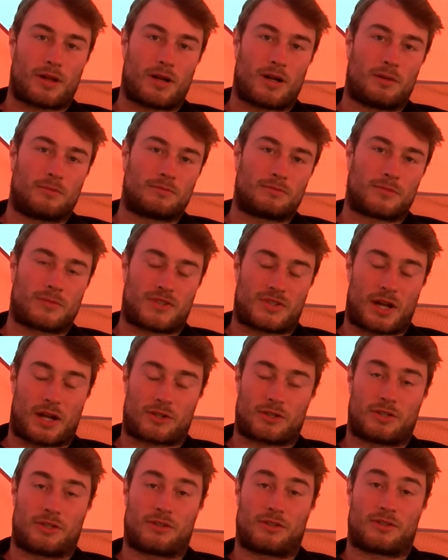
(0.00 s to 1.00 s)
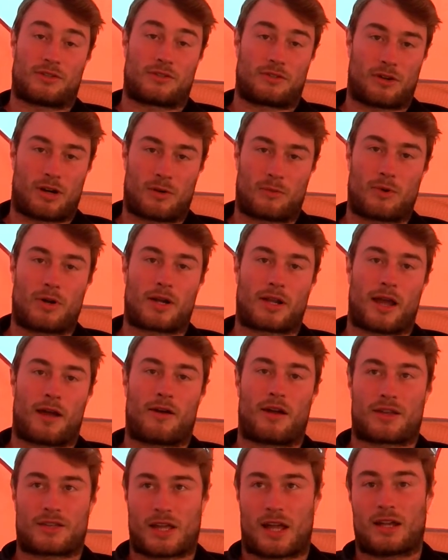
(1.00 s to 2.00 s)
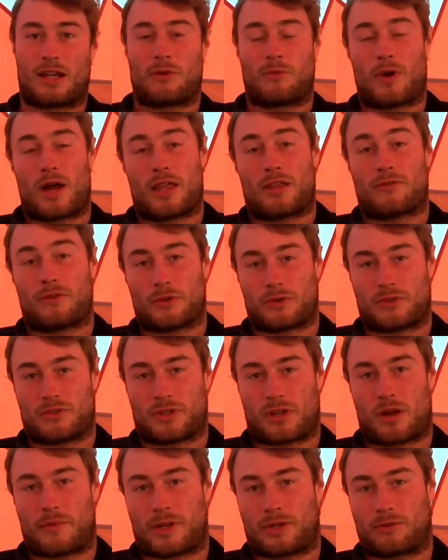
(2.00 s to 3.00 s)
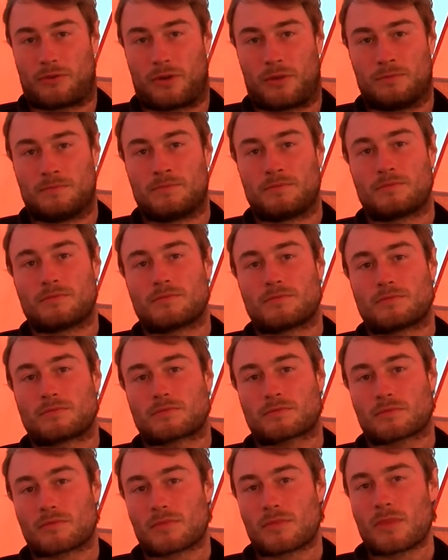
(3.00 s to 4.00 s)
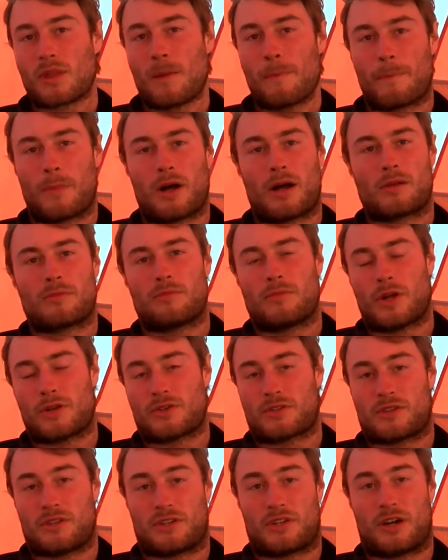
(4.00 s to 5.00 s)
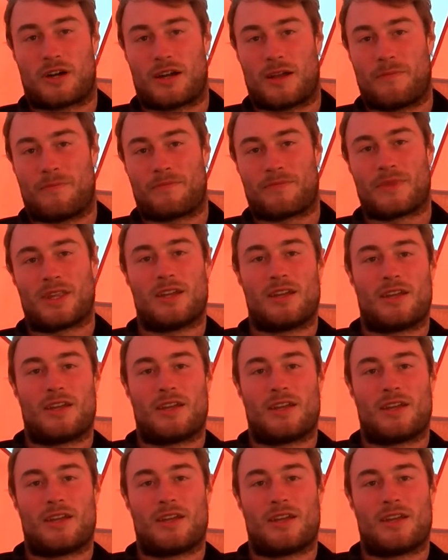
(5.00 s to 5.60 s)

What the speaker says: up sections to try and work out exactly where the fossils are coming from. But most of the time